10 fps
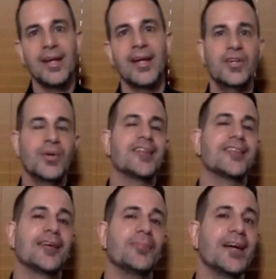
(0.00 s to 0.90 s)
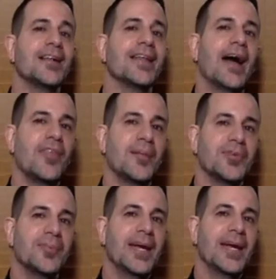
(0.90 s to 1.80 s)
You can simply allow them
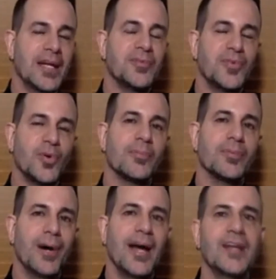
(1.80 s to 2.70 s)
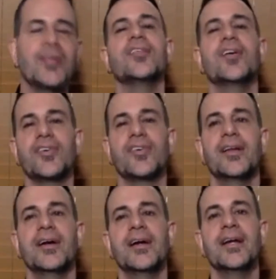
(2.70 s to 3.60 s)
to make an informed buying decision
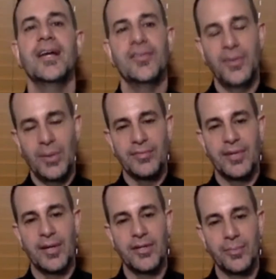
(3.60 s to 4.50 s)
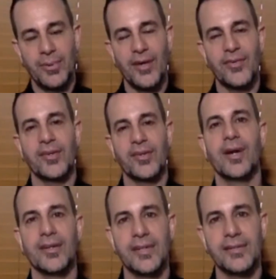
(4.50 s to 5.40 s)
if you have done your process
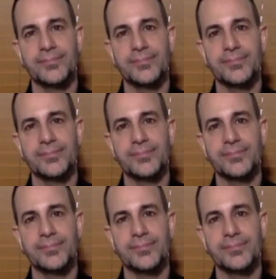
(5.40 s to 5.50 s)
correctly.